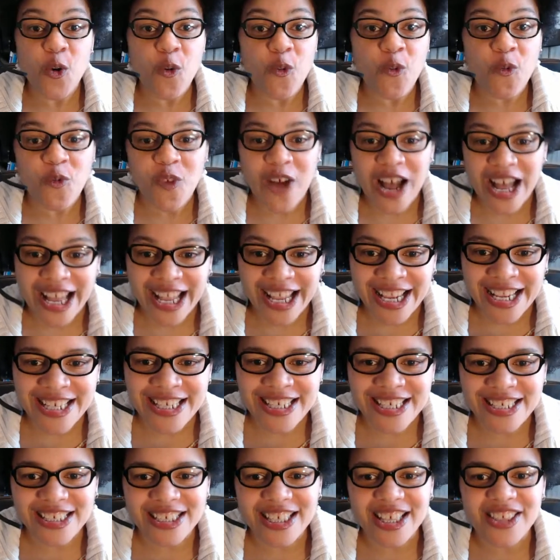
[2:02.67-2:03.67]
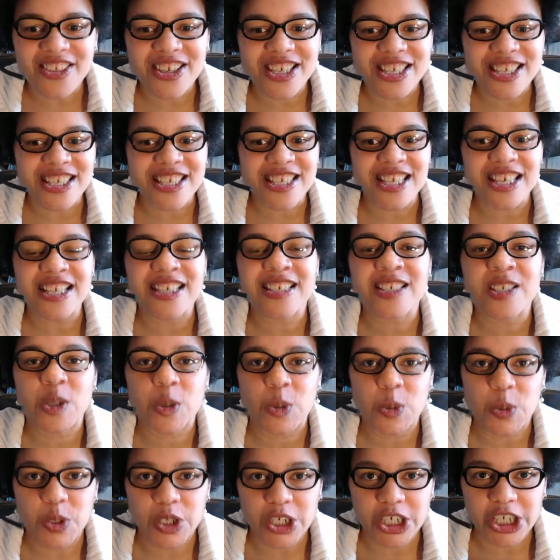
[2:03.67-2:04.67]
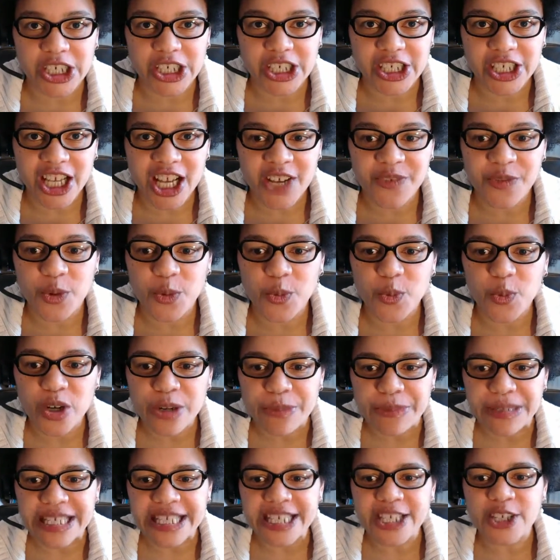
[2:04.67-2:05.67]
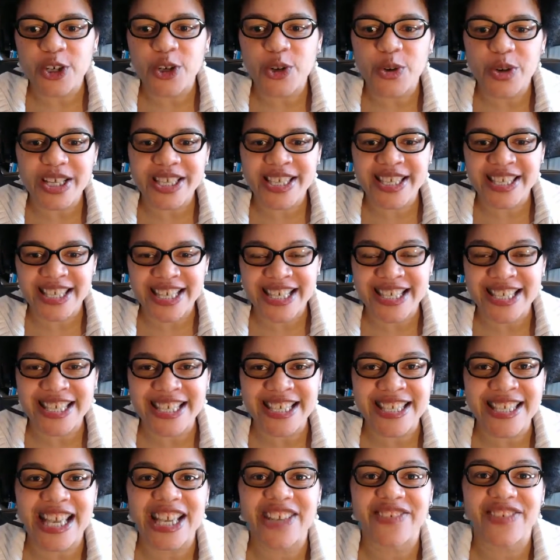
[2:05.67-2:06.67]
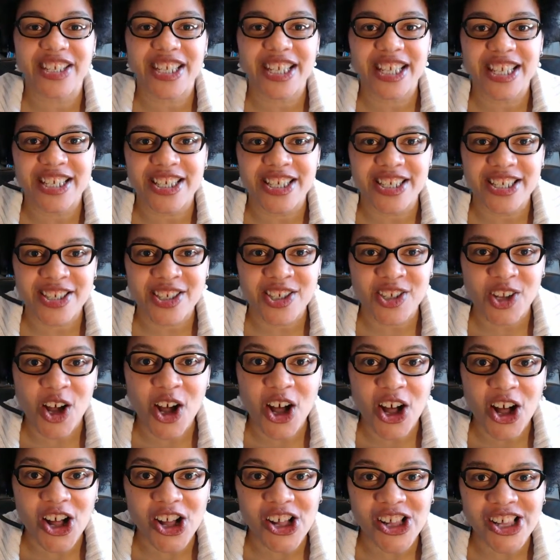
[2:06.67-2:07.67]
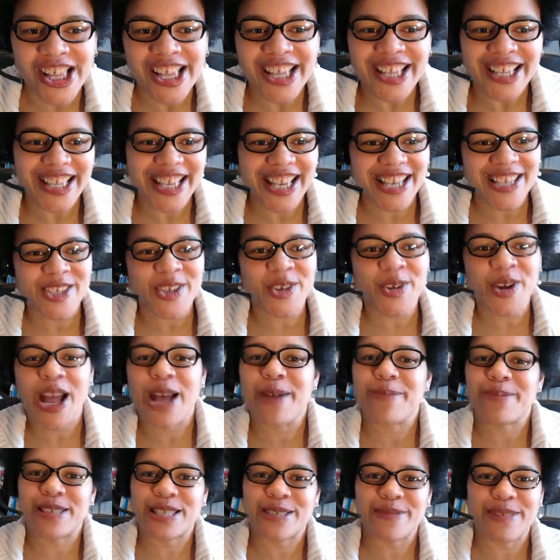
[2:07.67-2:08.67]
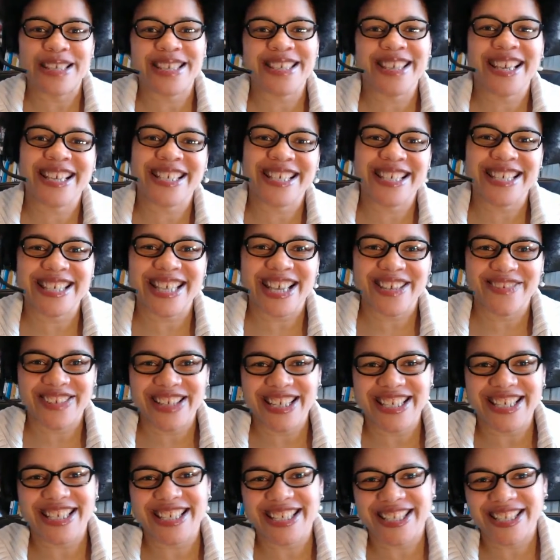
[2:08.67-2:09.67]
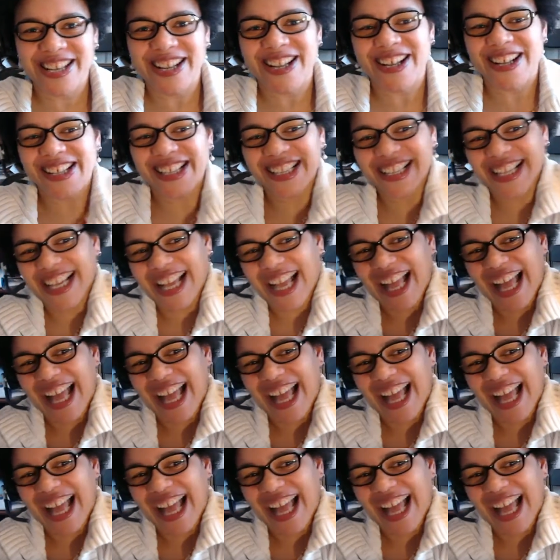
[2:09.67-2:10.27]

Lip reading: So find the z-score of a woman who is 67 inches tall. Guess who happens to be 67 inches tall?